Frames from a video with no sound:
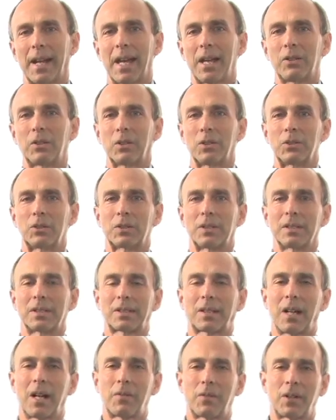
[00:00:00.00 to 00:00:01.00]
Andrews
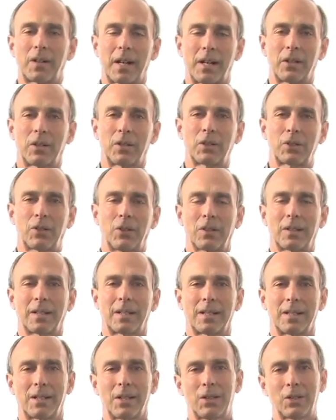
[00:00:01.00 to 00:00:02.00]
discovered under certain
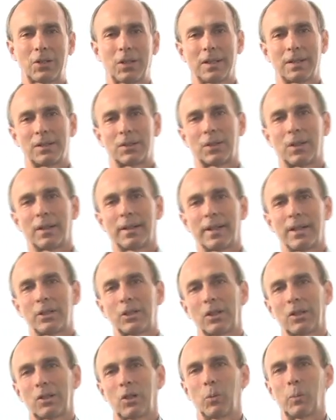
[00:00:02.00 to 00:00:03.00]
conditions the
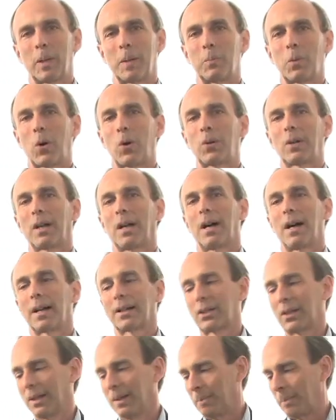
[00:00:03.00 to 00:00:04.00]
laser could be mode
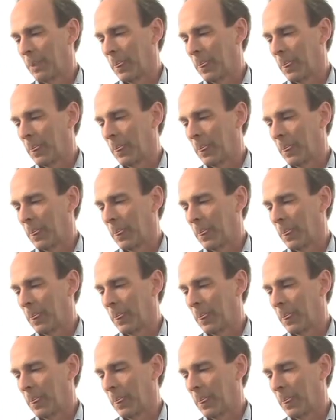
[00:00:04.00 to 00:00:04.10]
locked